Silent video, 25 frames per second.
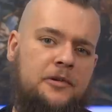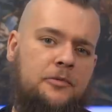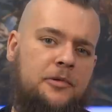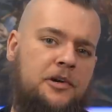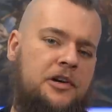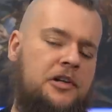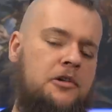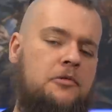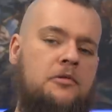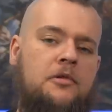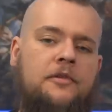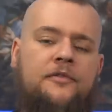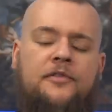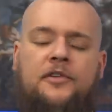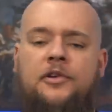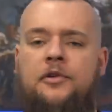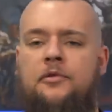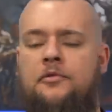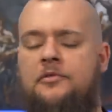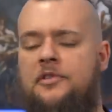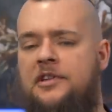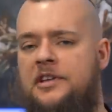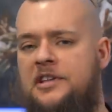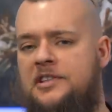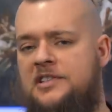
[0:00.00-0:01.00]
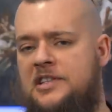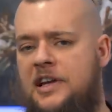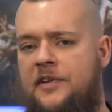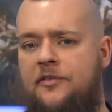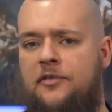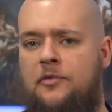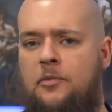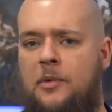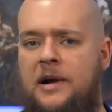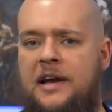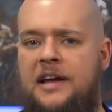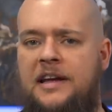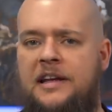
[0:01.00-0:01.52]
we're going to review the
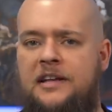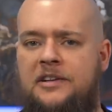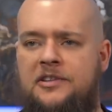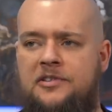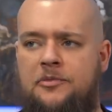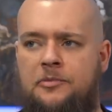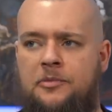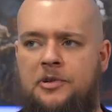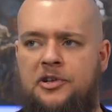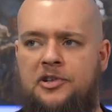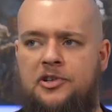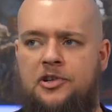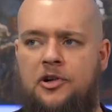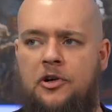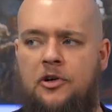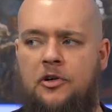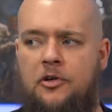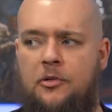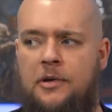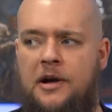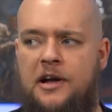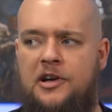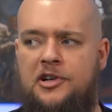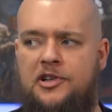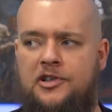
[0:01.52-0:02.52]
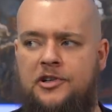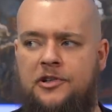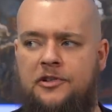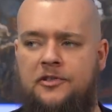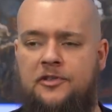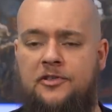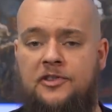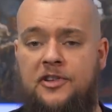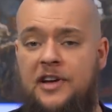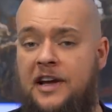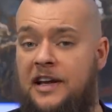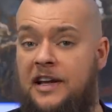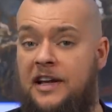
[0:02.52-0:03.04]
seven ways in which Got
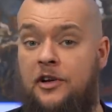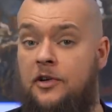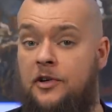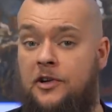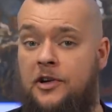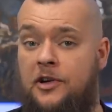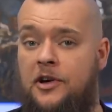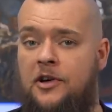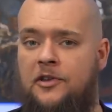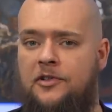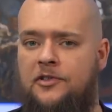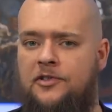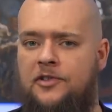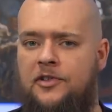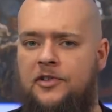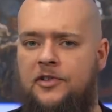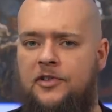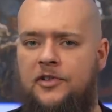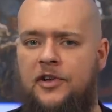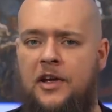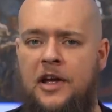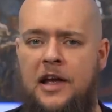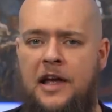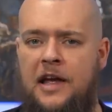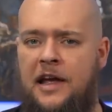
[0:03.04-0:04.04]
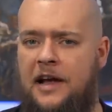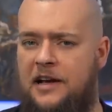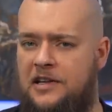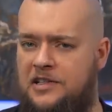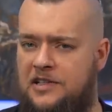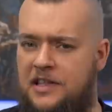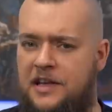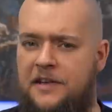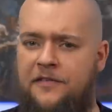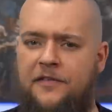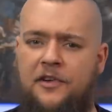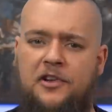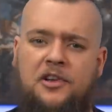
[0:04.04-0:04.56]
Questions ain't got answers, as
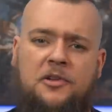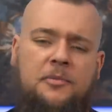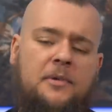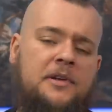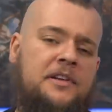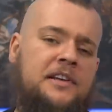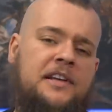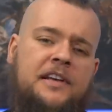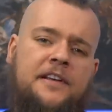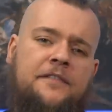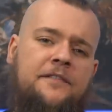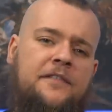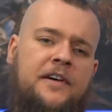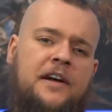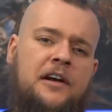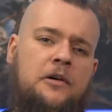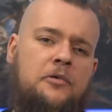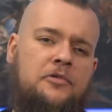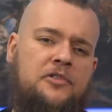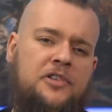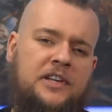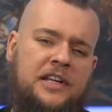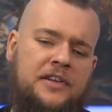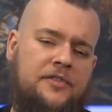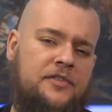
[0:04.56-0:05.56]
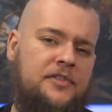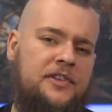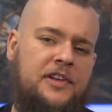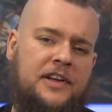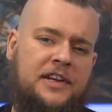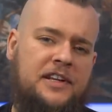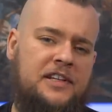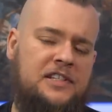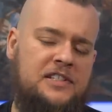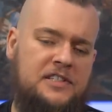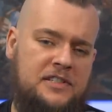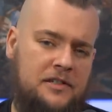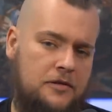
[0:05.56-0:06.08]
they fundamentally fail to even
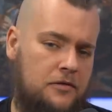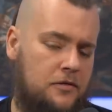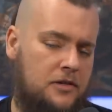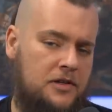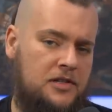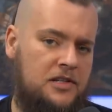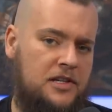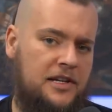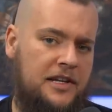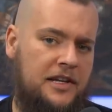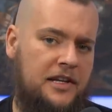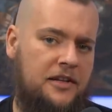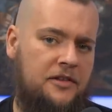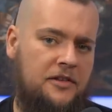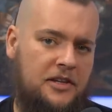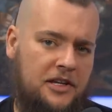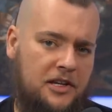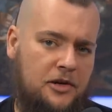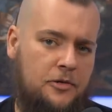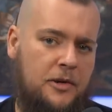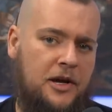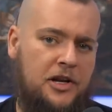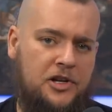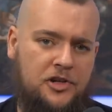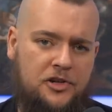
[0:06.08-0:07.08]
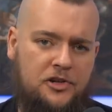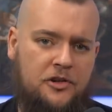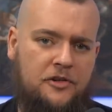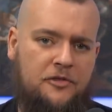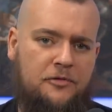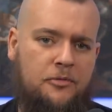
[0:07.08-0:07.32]
take seriously the question